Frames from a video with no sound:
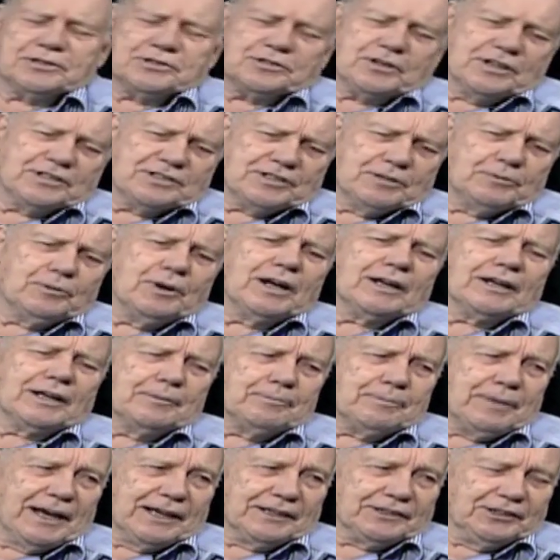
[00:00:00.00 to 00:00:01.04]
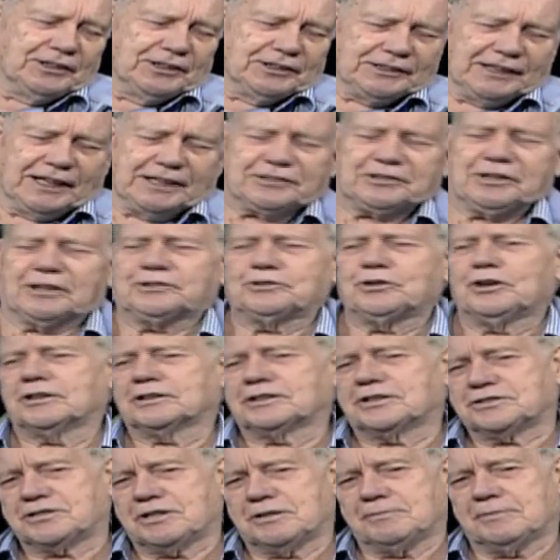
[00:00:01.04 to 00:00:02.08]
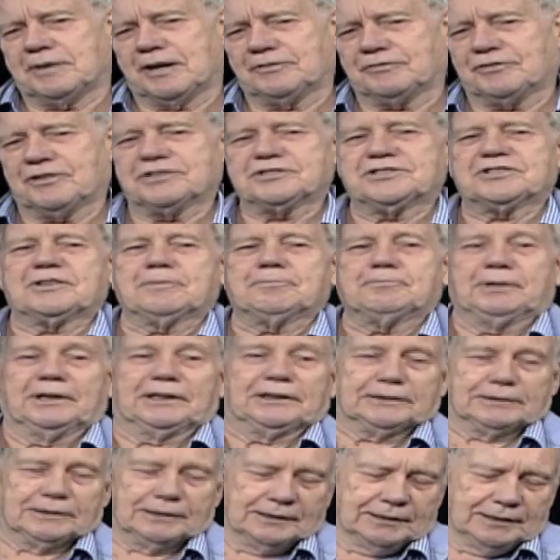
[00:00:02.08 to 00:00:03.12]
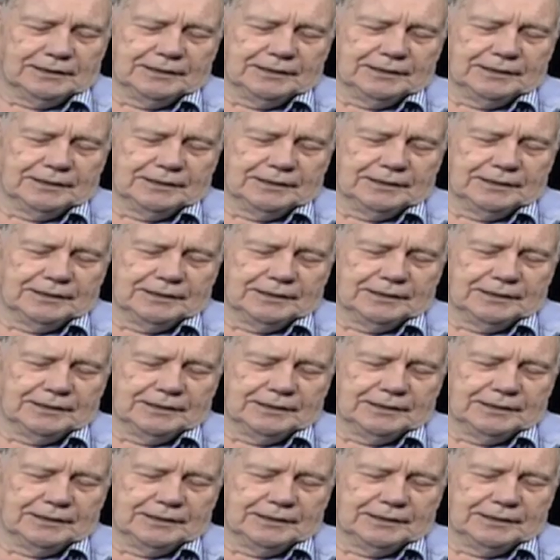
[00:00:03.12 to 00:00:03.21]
So I said, Well, I'll get back to you on that. So I talked to some of my friends, to Bill.